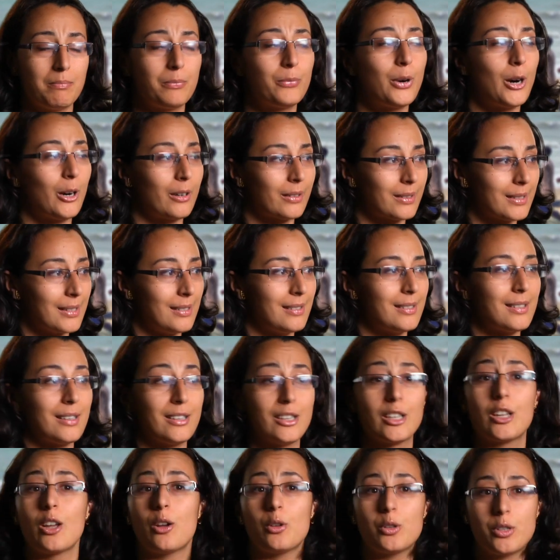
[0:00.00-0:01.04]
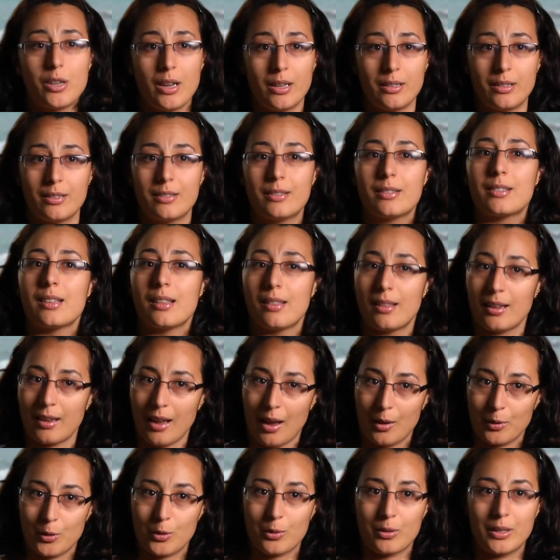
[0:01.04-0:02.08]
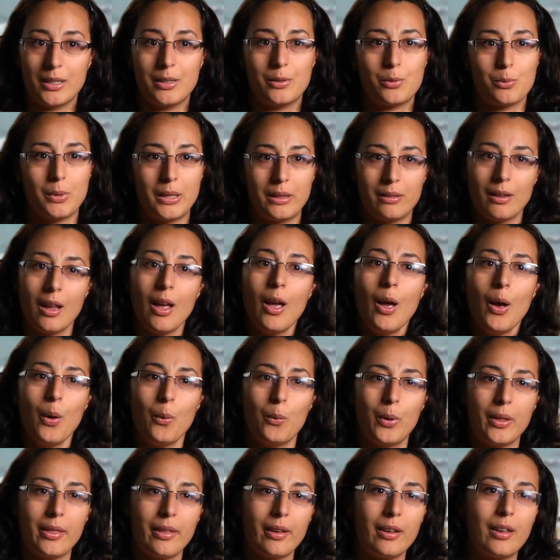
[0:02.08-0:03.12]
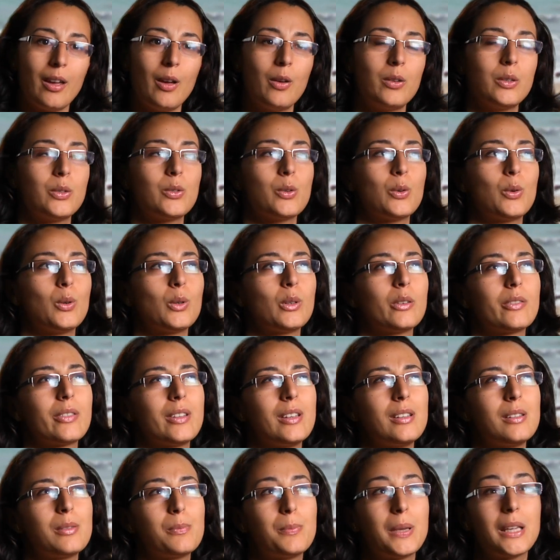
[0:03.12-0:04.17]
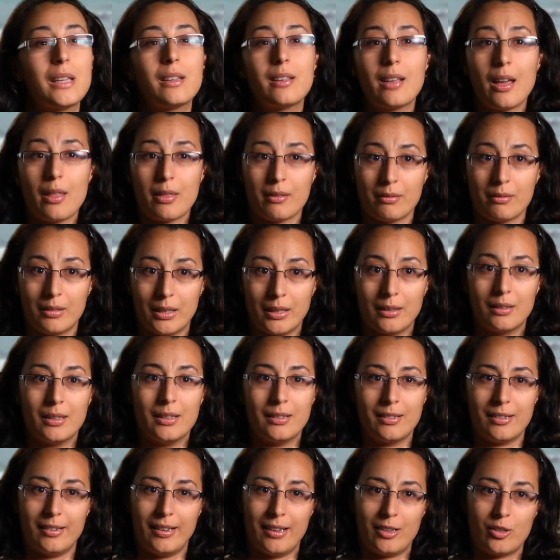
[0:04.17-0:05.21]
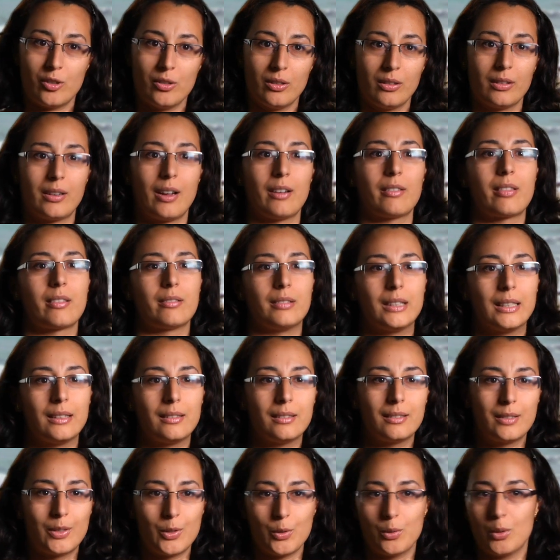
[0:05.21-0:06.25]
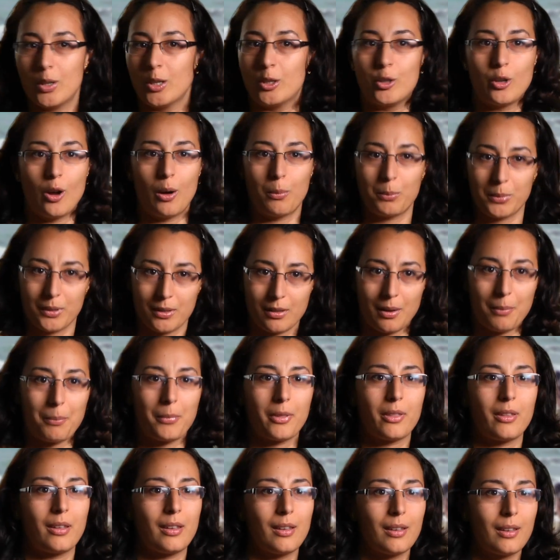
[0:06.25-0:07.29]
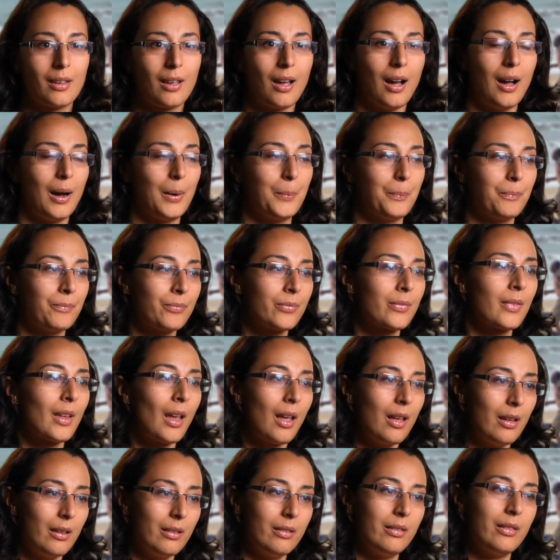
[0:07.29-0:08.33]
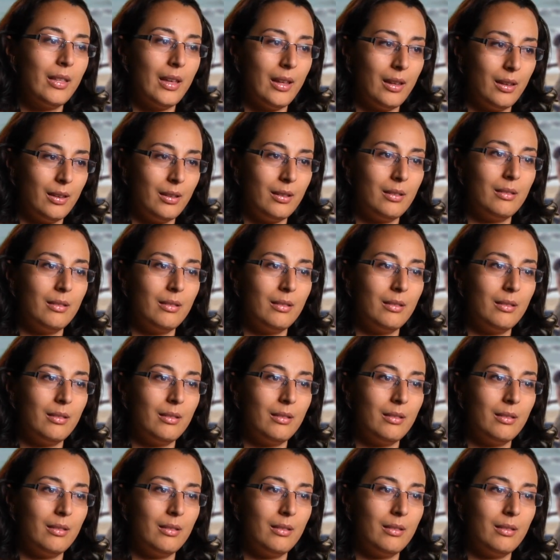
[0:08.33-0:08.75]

parties and negotiators and the countries when they go into all of these big international gathering to adopt something, that